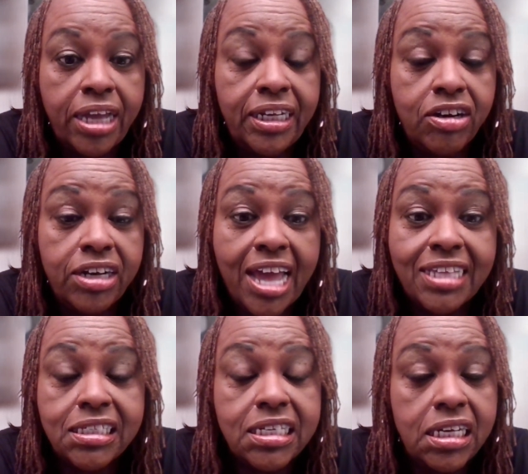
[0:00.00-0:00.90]
and they're not
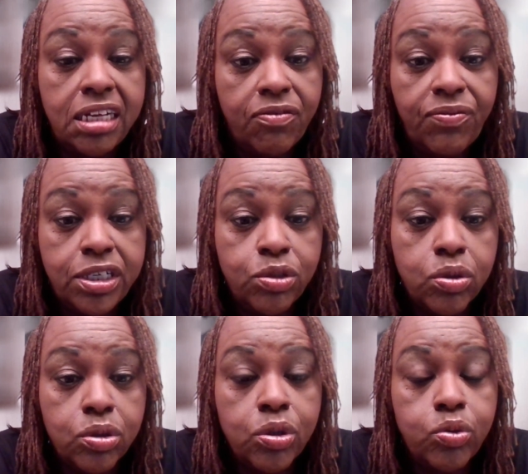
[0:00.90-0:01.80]
seeing
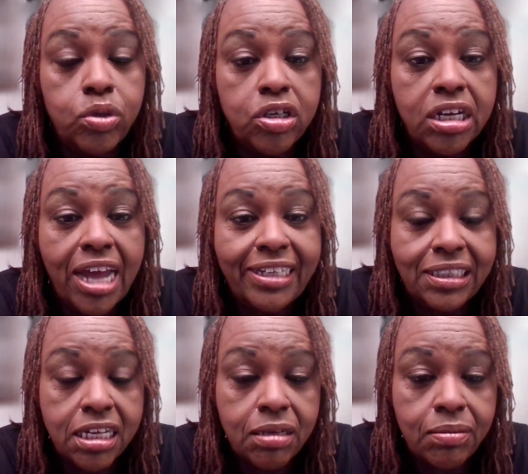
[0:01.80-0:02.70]
individuals who look like
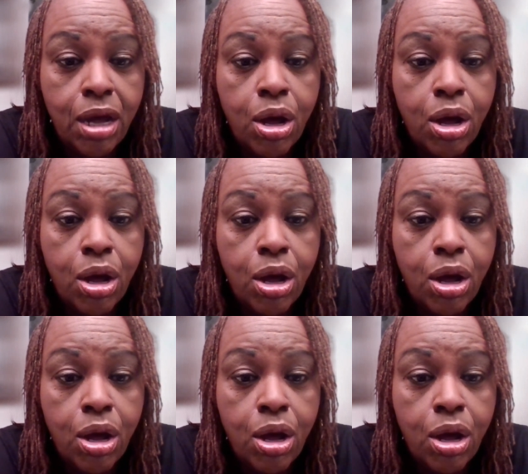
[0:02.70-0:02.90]
them,